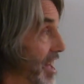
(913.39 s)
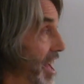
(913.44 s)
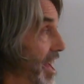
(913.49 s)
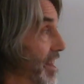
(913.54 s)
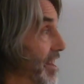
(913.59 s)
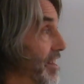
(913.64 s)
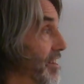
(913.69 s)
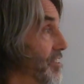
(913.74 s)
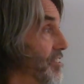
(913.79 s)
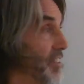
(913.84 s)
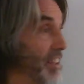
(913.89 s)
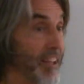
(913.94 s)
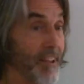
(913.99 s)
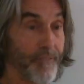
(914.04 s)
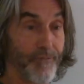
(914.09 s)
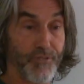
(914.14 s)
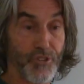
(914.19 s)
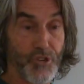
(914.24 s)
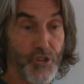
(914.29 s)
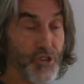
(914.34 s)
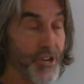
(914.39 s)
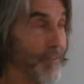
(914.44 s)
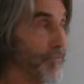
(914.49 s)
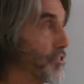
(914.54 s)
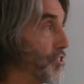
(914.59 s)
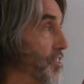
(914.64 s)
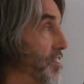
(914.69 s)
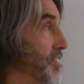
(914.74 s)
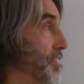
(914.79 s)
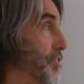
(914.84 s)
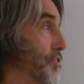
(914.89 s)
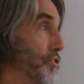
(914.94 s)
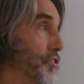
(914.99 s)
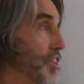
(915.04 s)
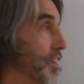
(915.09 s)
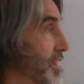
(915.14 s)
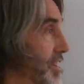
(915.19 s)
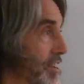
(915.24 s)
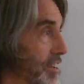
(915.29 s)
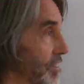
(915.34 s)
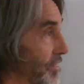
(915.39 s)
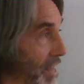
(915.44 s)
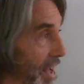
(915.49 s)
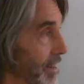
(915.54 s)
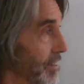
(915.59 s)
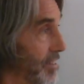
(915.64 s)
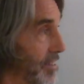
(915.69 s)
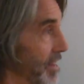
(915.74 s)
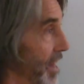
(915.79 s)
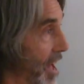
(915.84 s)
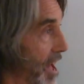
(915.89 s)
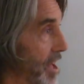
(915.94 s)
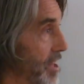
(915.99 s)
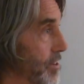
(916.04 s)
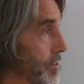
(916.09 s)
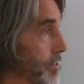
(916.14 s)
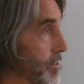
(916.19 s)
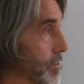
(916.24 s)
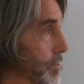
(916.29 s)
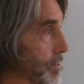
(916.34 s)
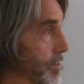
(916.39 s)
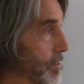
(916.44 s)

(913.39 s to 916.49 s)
and it shifts to the seeing, that's that.